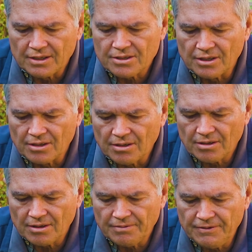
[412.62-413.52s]
So
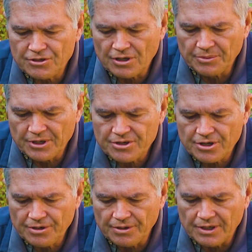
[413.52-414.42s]
the feature I want to
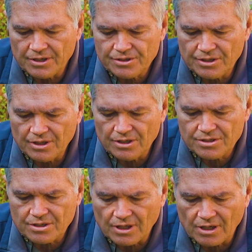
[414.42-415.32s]
show you is
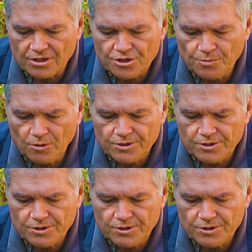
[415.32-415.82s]
these uh, small